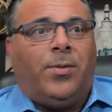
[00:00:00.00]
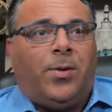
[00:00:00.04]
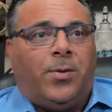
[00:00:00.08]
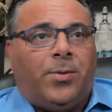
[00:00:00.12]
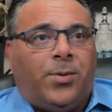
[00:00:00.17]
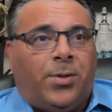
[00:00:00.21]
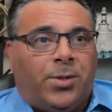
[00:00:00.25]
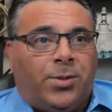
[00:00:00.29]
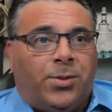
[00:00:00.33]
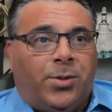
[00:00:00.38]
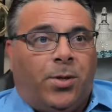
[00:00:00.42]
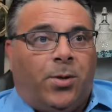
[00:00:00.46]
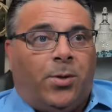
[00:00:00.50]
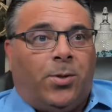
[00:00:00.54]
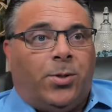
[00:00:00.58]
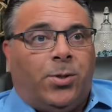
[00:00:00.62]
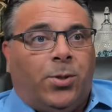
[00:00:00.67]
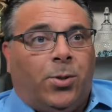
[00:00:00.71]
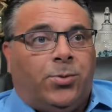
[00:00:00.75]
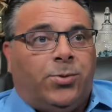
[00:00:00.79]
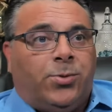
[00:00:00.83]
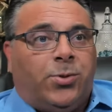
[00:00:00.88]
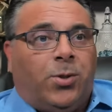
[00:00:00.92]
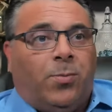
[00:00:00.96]
and they're the they're a
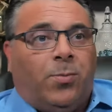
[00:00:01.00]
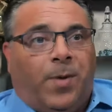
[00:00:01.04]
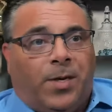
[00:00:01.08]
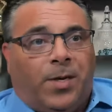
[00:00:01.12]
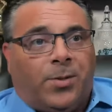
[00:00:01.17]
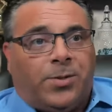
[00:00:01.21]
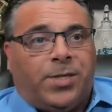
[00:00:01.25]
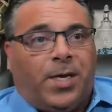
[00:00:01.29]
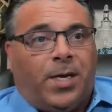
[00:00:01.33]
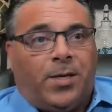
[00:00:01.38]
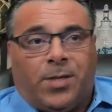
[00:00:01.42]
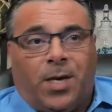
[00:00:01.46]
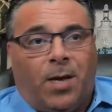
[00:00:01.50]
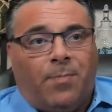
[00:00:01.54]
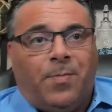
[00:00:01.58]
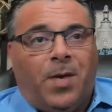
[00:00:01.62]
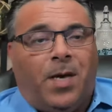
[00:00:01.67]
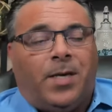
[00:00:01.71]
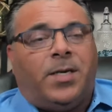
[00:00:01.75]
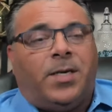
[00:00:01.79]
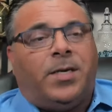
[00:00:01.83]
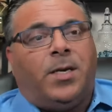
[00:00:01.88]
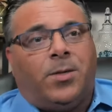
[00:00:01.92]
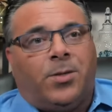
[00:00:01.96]
YouTube entertainer. I'm
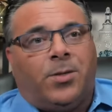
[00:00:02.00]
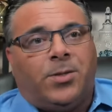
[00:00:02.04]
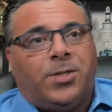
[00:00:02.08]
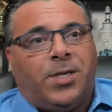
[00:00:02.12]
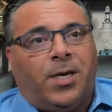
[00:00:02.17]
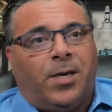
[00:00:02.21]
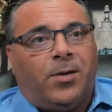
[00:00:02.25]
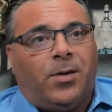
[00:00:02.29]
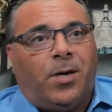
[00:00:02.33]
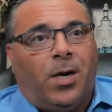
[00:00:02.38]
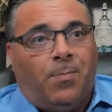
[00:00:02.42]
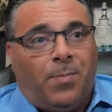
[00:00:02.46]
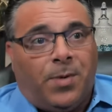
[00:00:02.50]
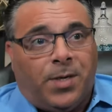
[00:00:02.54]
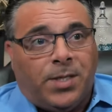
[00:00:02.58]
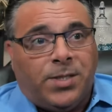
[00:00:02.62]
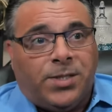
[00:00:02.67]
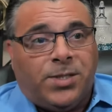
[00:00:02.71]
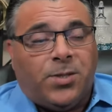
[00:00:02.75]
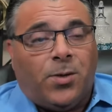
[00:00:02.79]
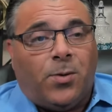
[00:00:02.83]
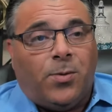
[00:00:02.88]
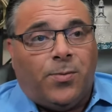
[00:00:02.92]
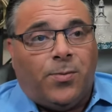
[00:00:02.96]
not an entertainer. I'm a
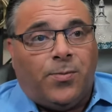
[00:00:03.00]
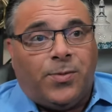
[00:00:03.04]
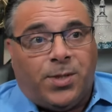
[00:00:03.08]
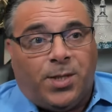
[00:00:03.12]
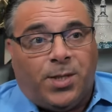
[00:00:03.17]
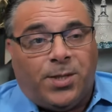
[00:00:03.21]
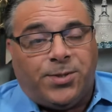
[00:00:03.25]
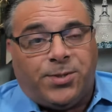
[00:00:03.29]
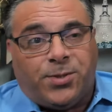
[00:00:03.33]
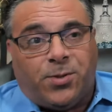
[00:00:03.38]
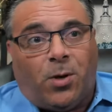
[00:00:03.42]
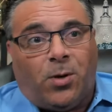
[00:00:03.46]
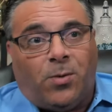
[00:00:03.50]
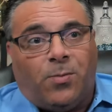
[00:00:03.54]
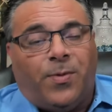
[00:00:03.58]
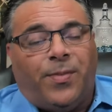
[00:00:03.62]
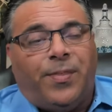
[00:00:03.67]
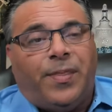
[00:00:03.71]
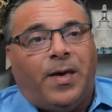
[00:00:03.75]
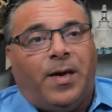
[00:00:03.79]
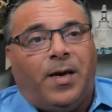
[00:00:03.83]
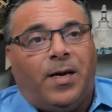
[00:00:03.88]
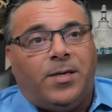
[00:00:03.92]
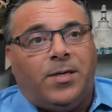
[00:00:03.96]
consultant. To start with
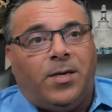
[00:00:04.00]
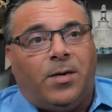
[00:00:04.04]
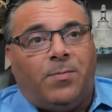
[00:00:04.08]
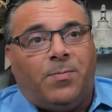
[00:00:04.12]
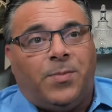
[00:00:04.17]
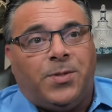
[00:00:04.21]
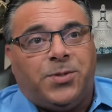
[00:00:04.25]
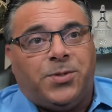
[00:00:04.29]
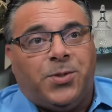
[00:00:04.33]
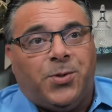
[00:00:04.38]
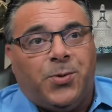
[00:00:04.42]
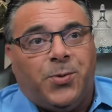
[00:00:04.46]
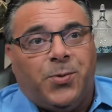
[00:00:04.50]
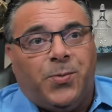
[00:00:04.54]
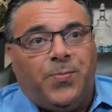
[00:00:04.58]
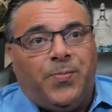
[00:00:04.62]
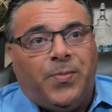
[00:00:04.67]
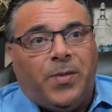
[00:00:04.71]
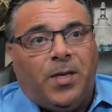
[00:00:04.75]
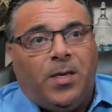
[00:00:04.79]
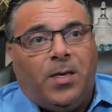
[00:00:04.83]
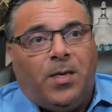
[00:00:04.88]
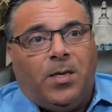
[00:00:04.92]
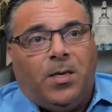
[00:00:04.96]
that. Number two,
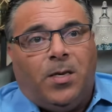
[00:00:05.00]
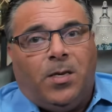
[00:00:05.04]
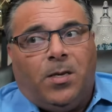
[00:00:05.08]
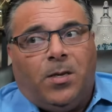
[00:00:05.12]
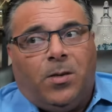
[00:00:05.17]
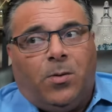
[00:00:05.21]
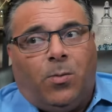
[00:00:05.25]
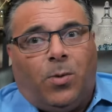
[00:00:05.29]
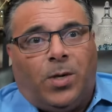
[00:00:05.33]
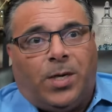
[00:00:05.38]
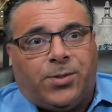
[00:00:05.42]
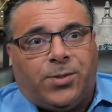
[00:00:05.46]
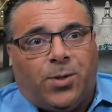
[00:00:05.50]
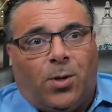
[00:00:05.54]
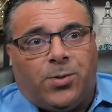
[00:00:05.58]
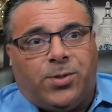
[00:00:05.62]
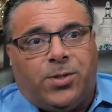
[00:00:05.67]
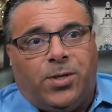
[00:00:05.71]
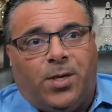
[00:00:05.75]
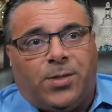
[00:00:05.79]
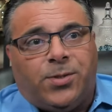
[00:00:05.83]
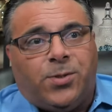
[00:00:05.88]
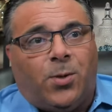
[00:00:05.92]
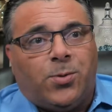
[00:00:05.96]
when I talk
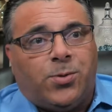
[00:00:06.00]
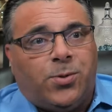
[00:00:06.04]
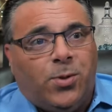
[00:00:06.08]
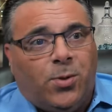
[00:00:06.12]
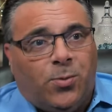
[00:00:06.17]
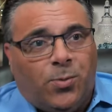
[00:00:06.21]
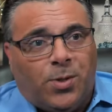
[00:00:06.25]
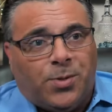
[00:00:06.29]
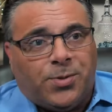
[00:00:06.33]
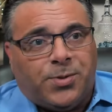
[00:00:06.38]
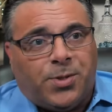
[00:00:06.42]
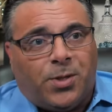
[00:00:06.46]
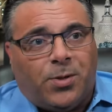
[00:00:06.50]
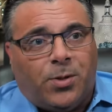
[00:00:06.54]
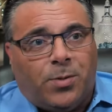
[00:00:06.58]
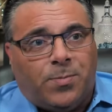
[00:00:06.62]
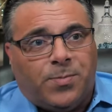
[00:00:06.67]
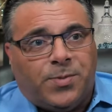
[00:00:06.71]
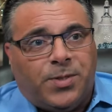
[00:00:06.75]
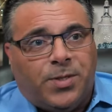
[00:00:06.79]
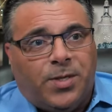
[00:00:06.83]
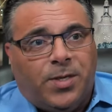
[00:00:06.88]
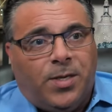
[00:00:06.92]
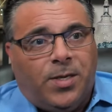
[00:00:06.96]
to you, I talk to you in real
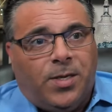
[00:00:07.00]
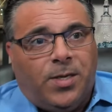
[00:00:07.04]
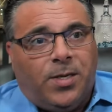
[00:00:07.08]
terms.